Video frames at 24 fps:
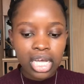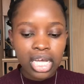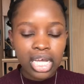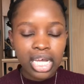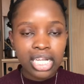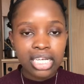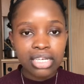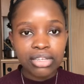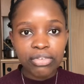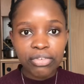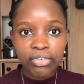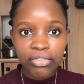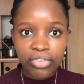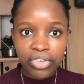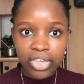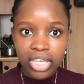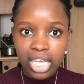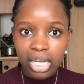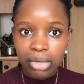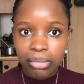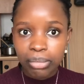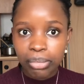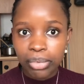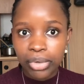And the
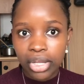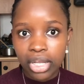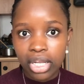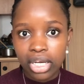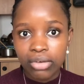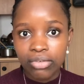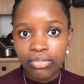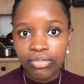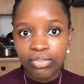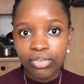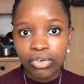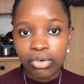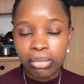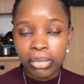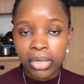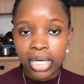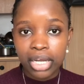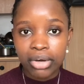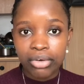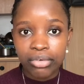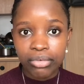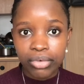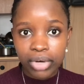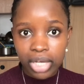fee I'm paying for
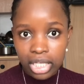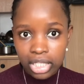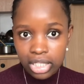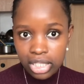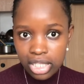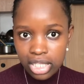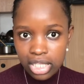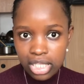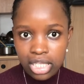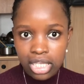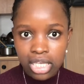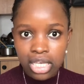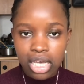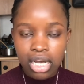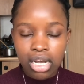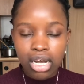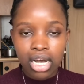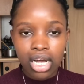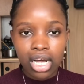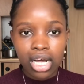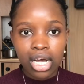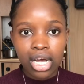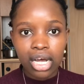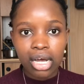my rent
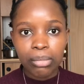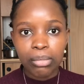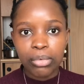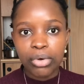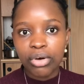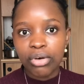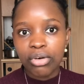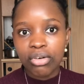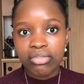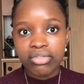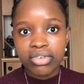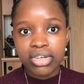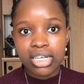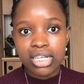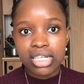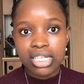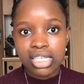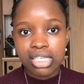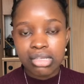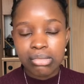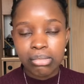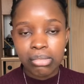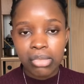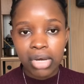
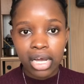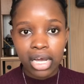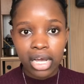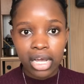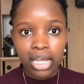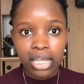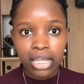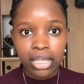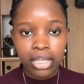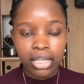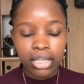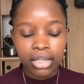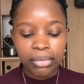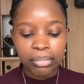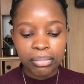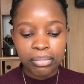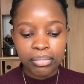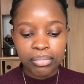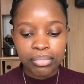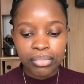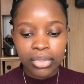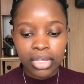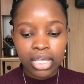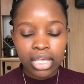covers my
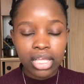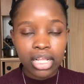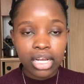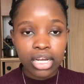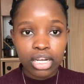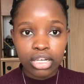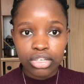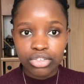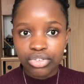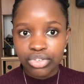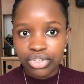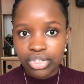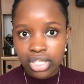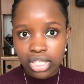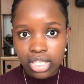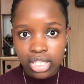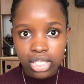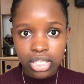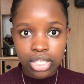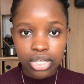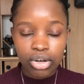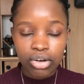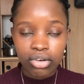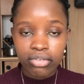
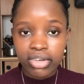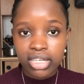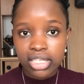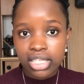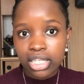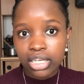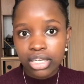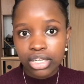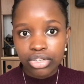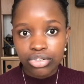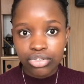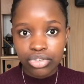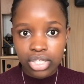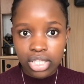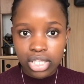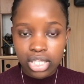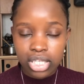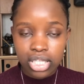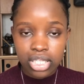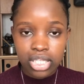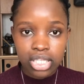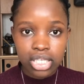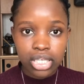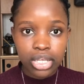electricity, covers
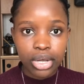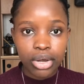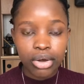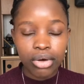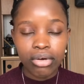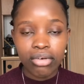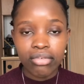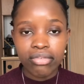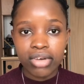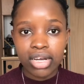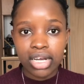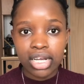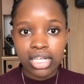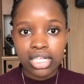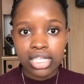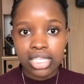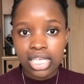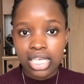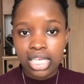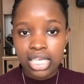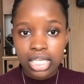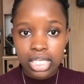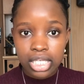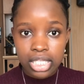electricity, covers
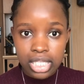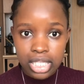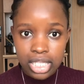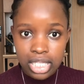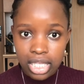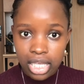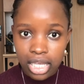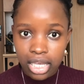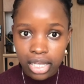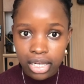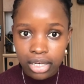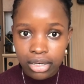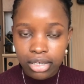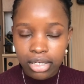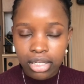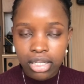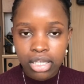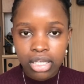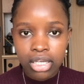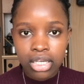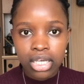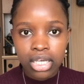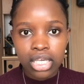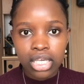eating,
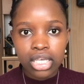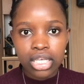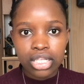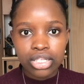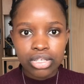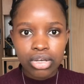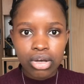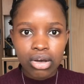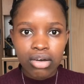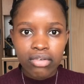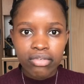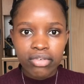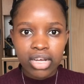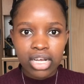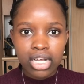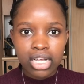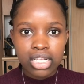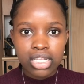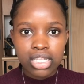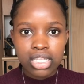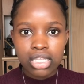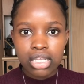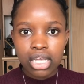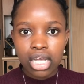it
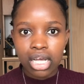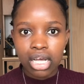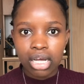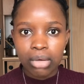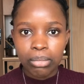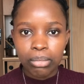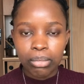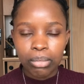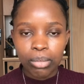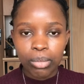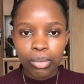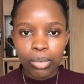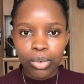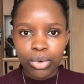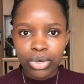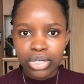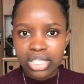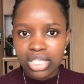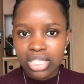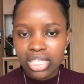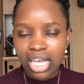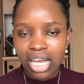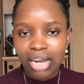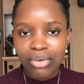covers
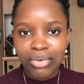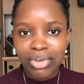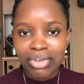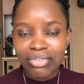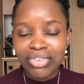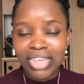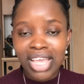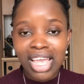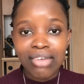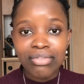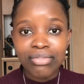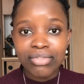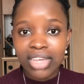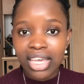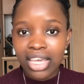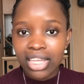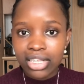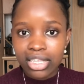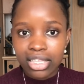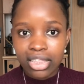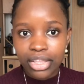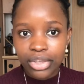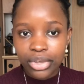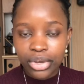water, ref, ev
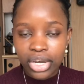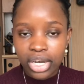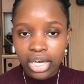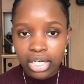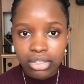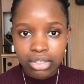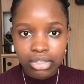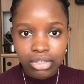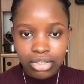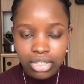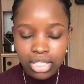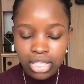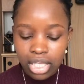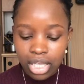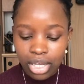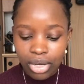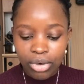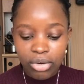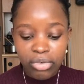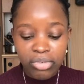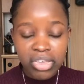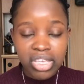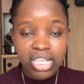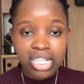anything you can just think
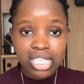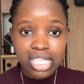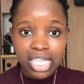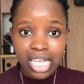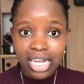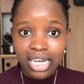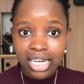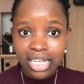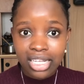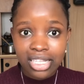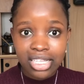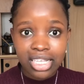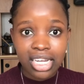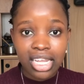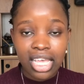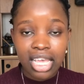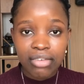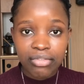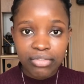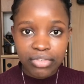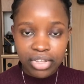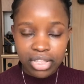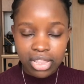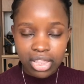of, internet and
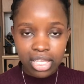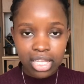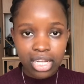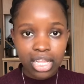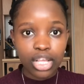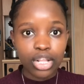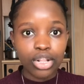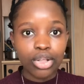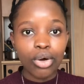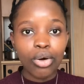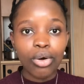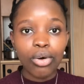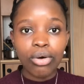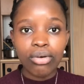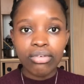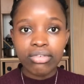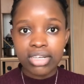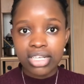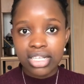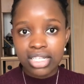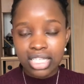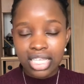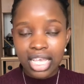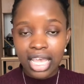everything, it
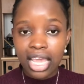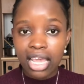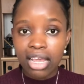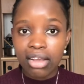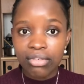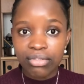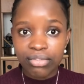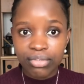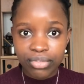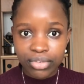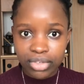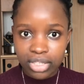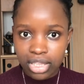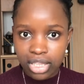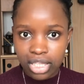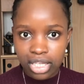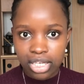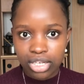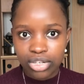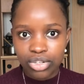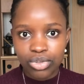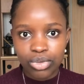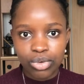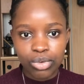covers
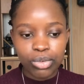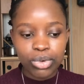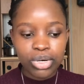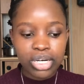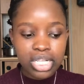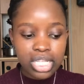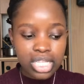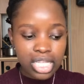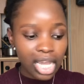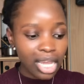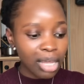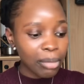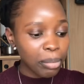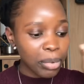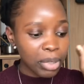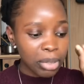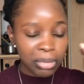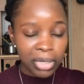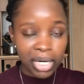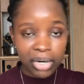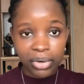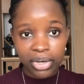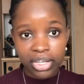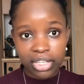everything. So once I pay
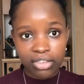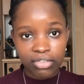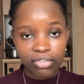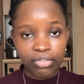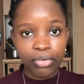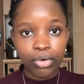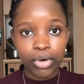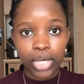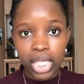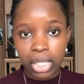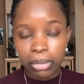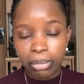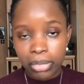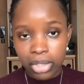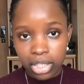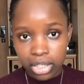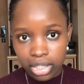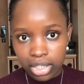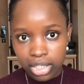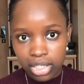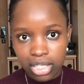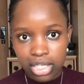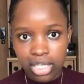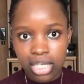my rent for a
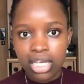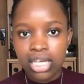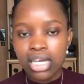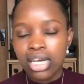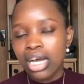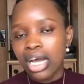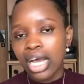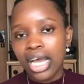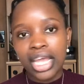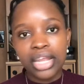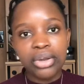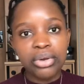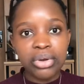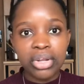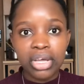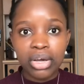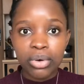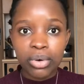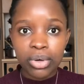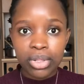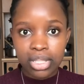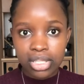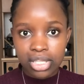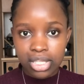month, I know that
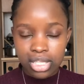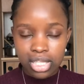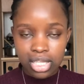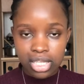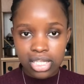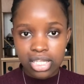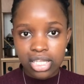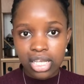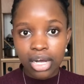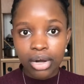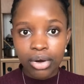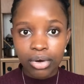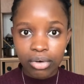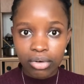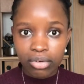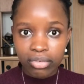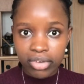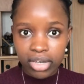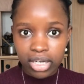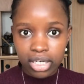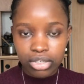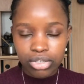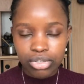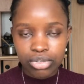all these things are
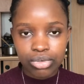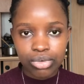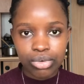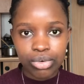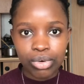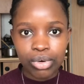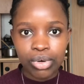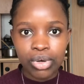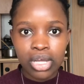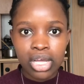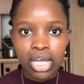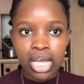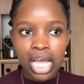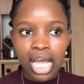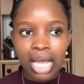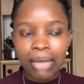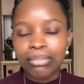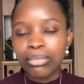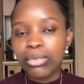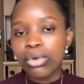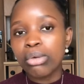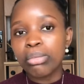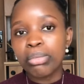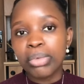covered. So
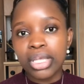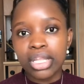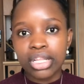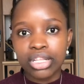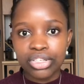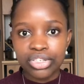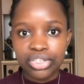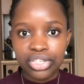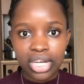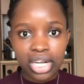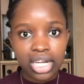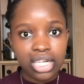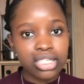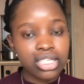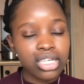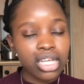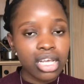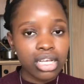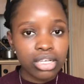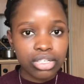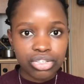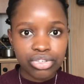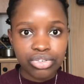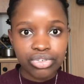I'm not being charged
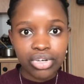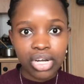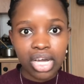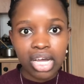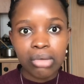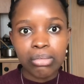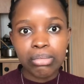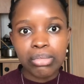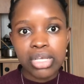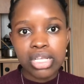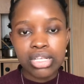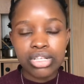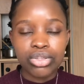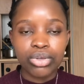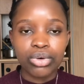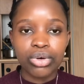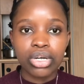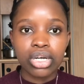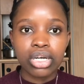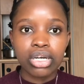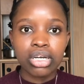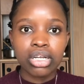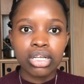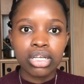extra based
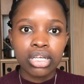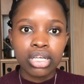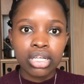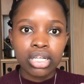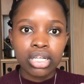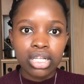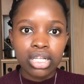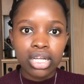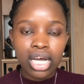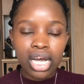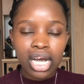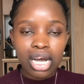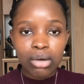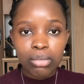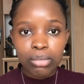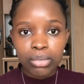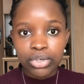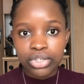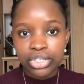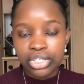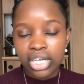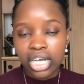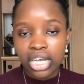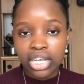on how
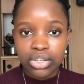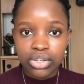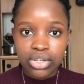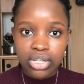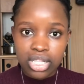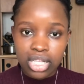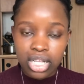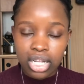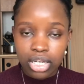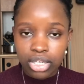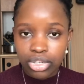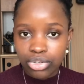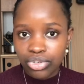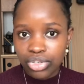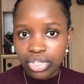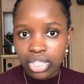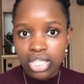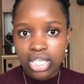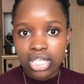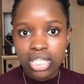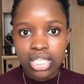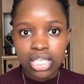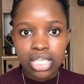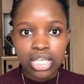much I use
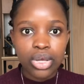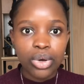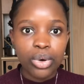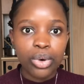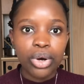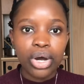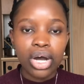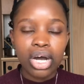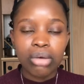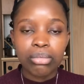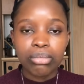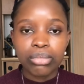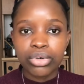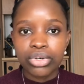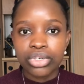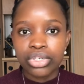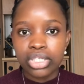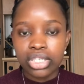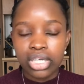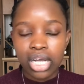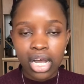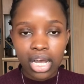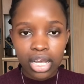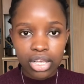electricity or how
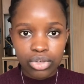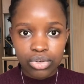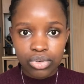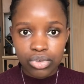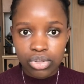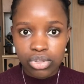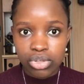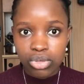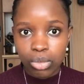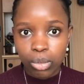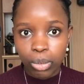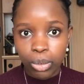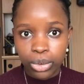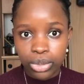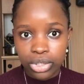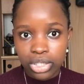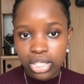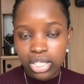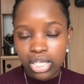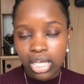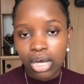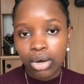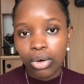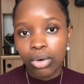much I use
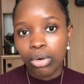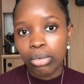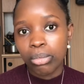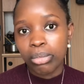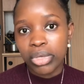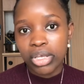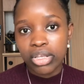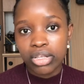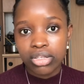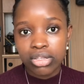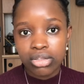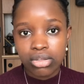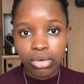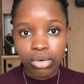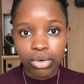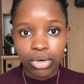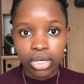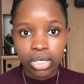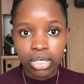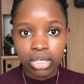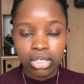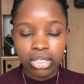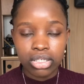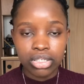water or based
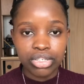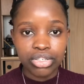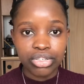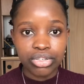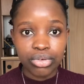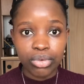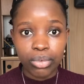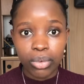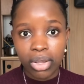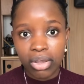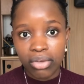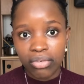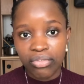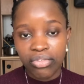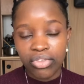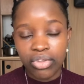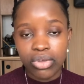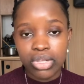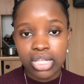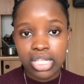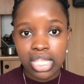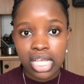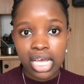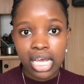on the
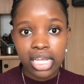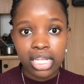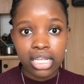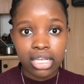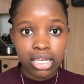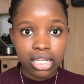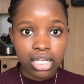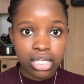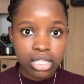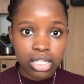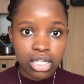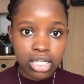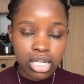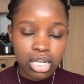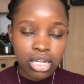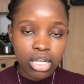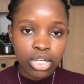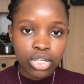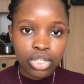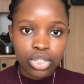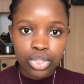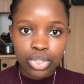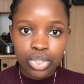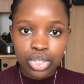refuse that I need
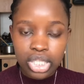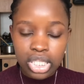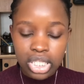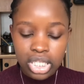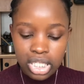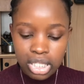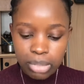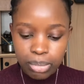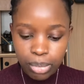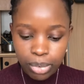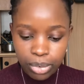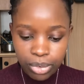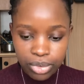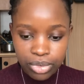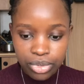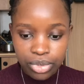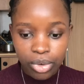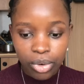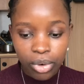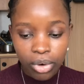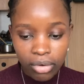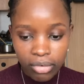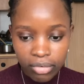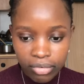to dispose
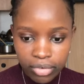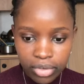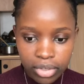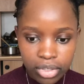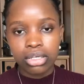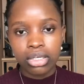of.